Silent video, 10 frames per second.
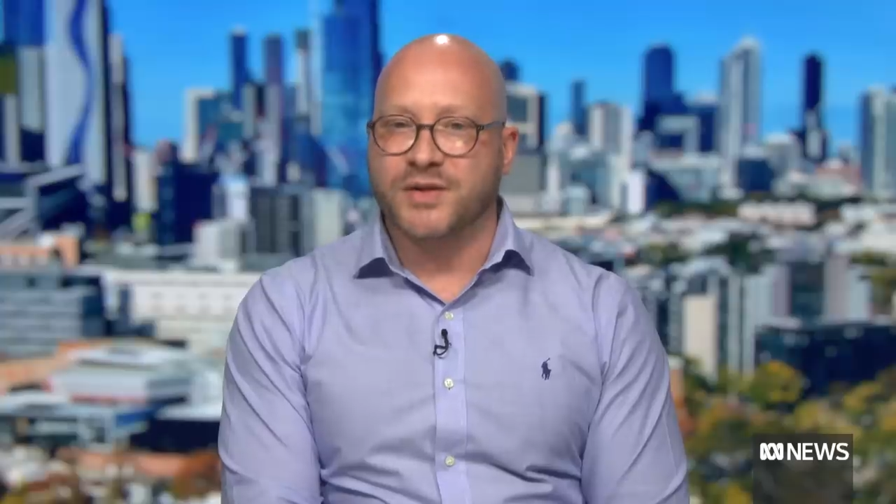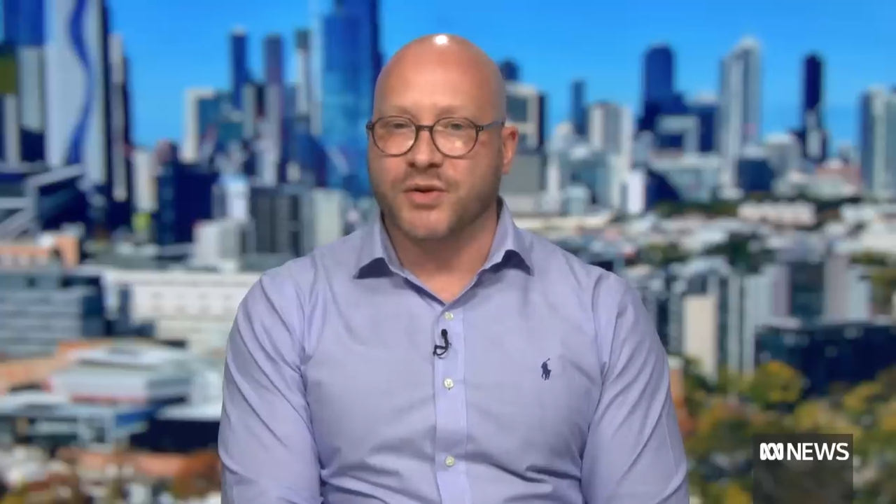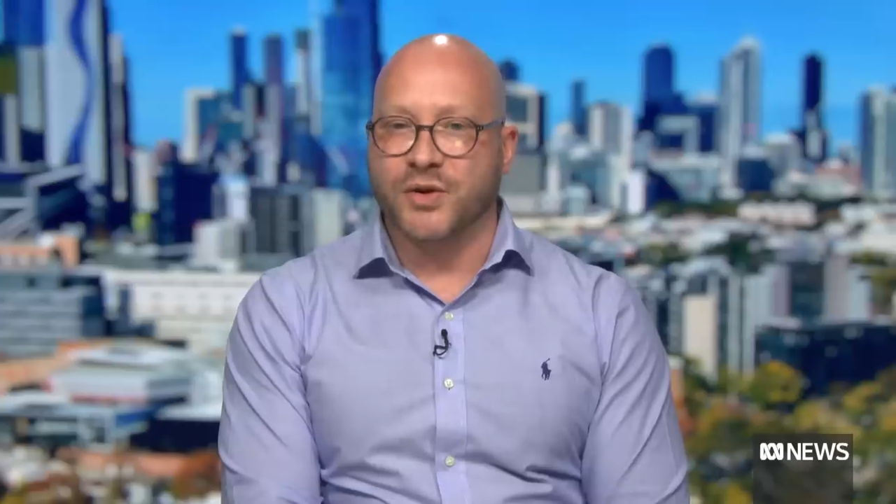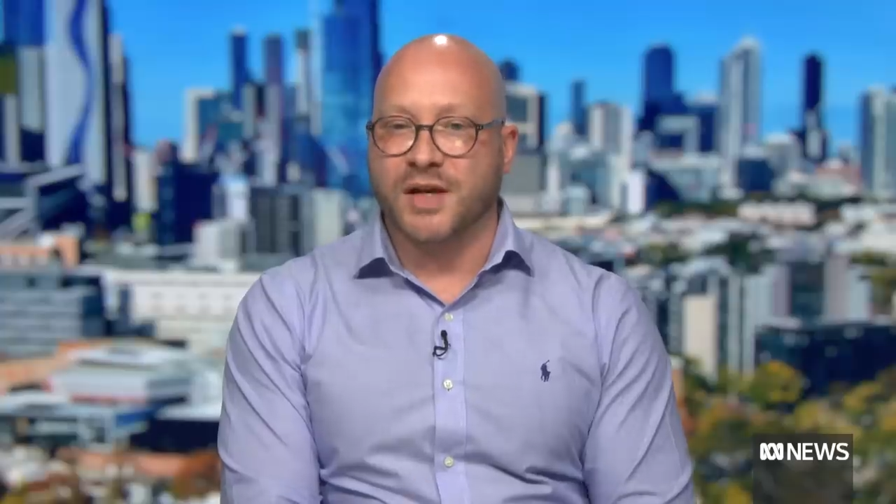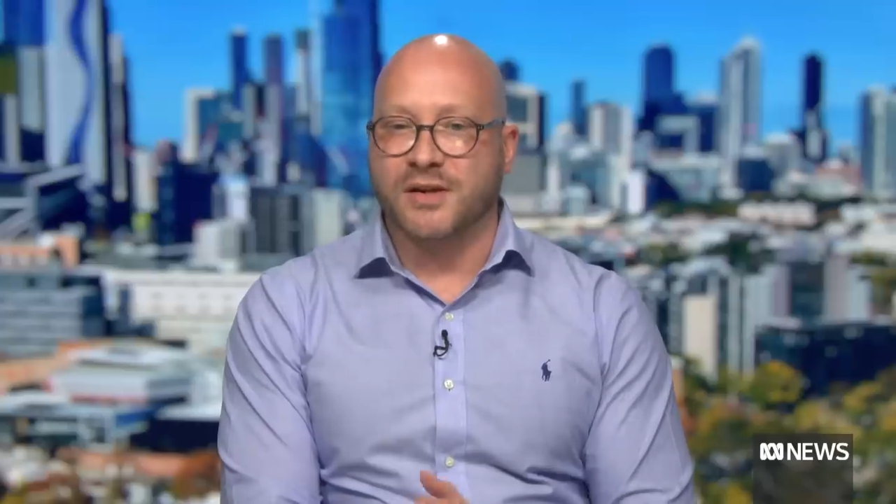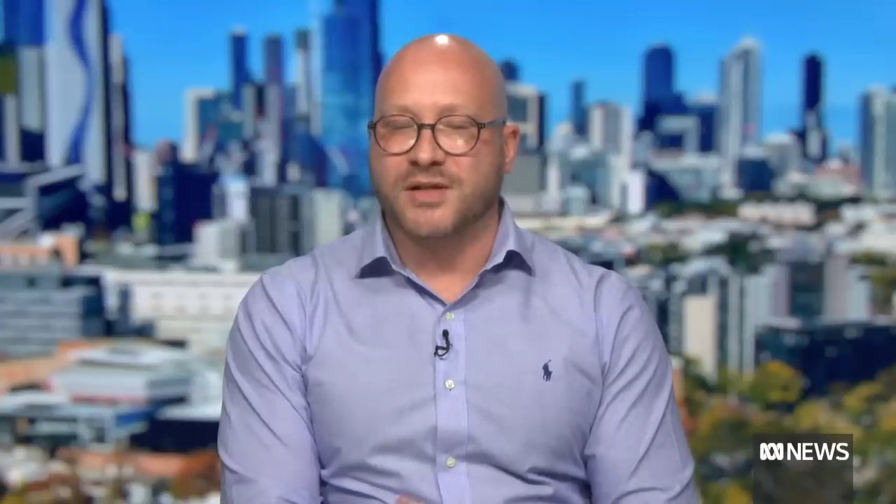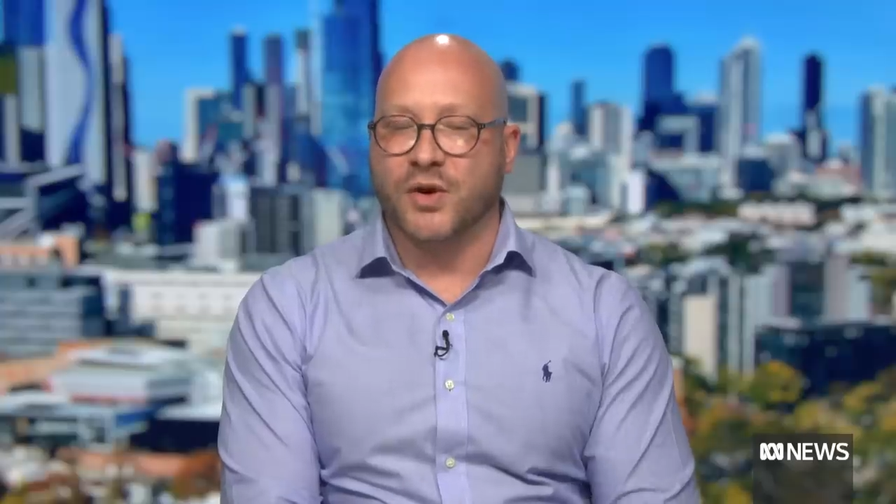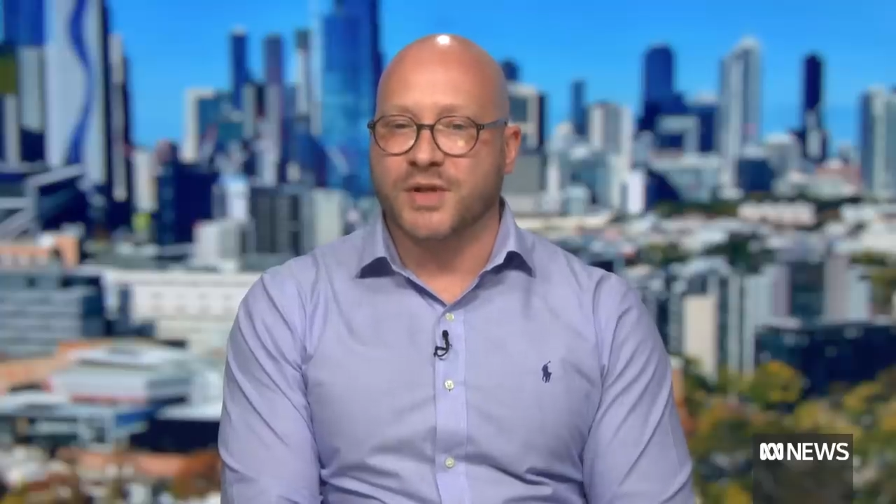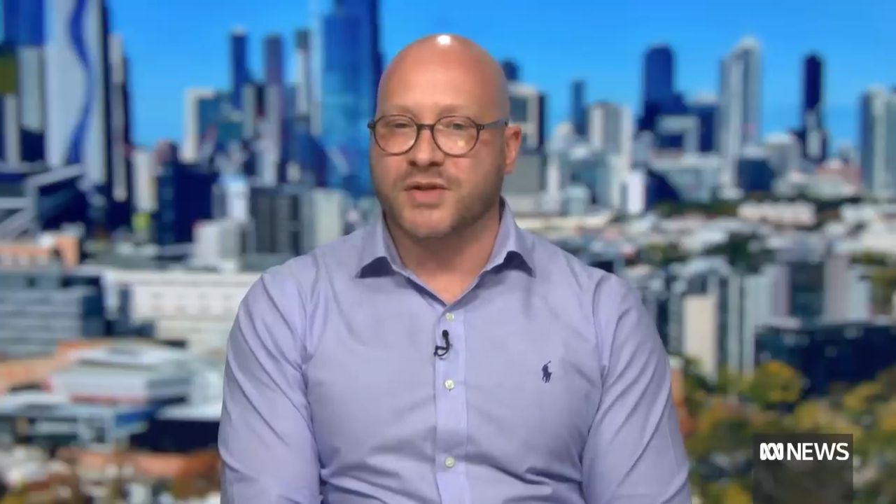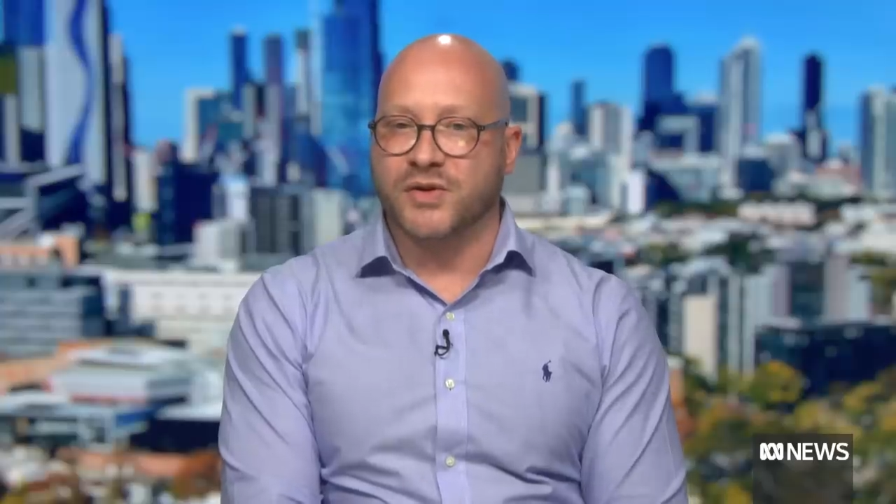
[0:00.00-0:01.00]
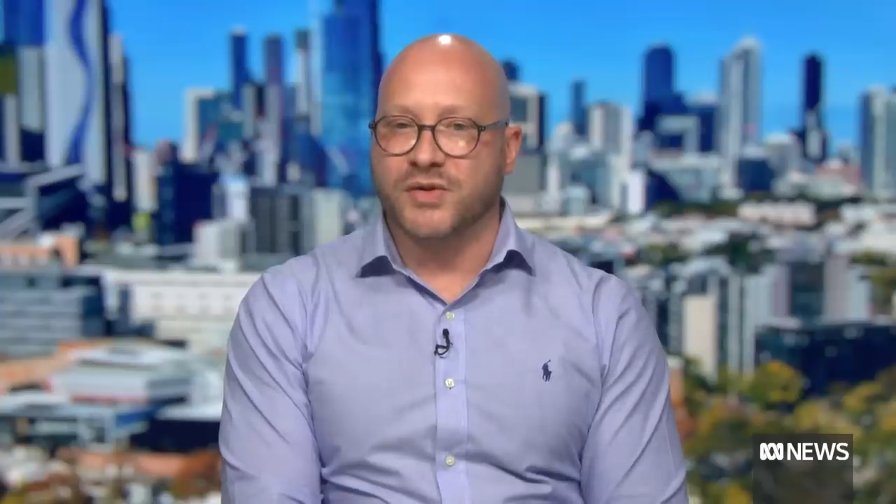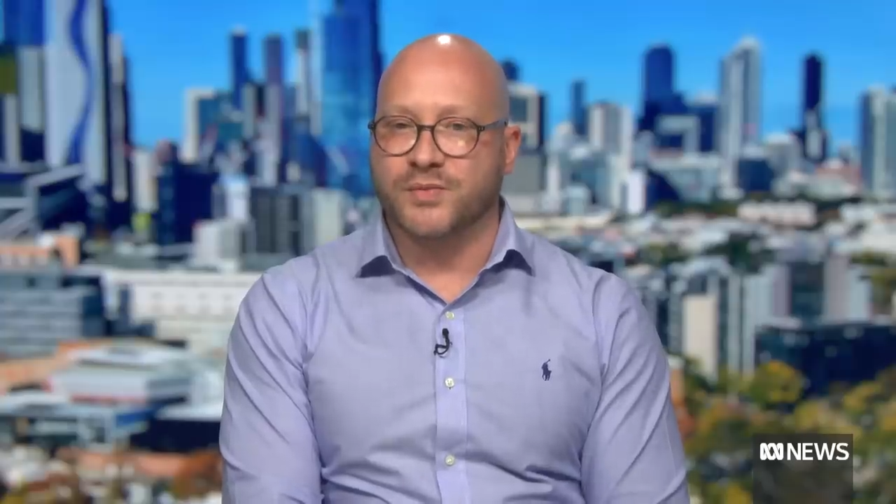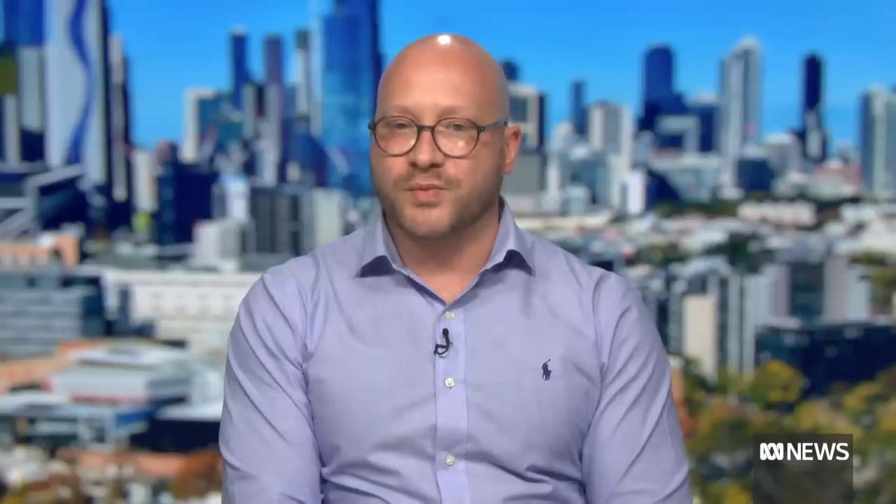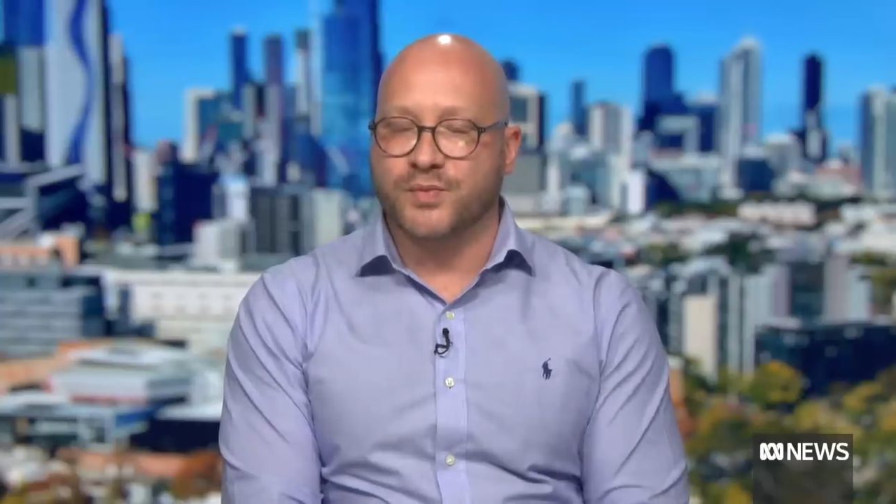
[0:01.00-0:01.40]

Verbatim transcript: who, or Nicholas Owens, who's